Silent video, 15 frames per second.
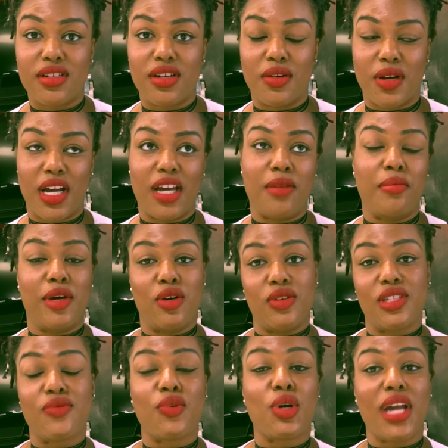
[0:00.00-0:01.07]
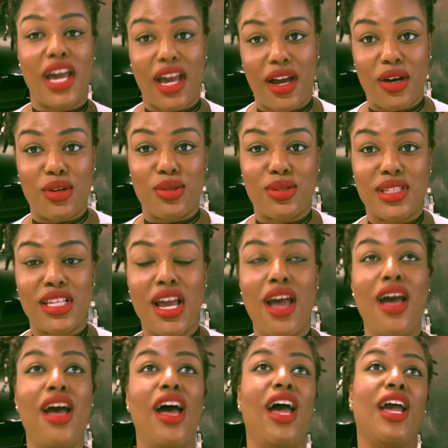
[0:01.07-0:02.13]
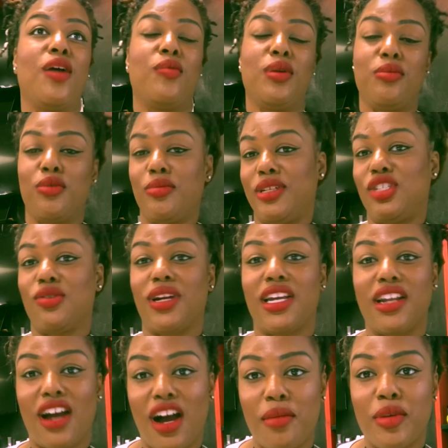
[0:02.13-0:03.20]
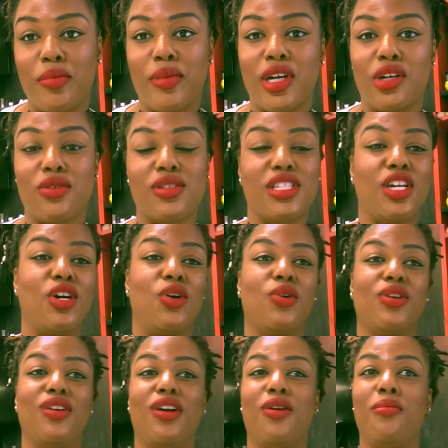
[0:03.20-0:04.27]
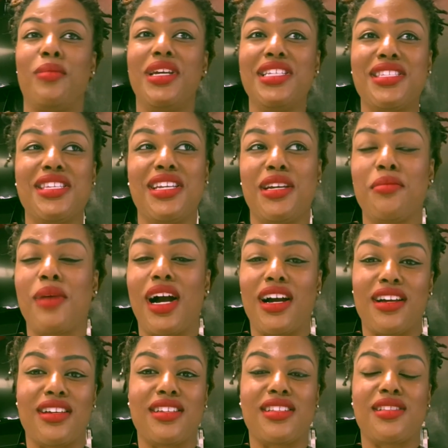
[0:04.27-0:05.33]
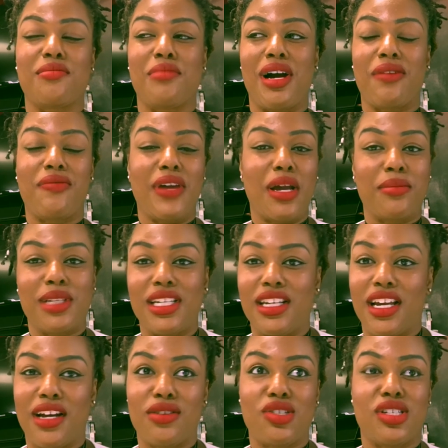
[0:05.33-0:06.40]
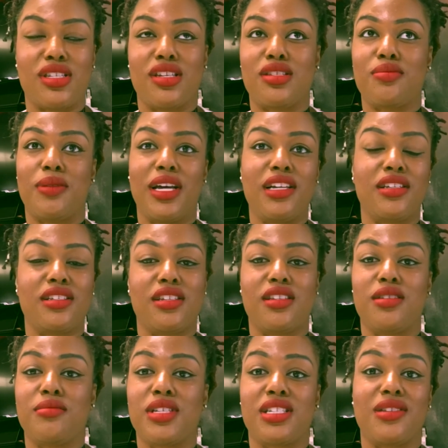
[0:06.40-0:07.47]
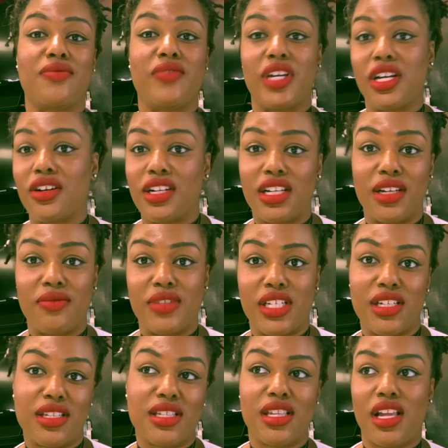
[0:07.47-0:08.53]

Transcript: Okay, milk is for cows, and we will be drinking almond milk. So, you know, me sitting my family down, just explaining to them the severity of this.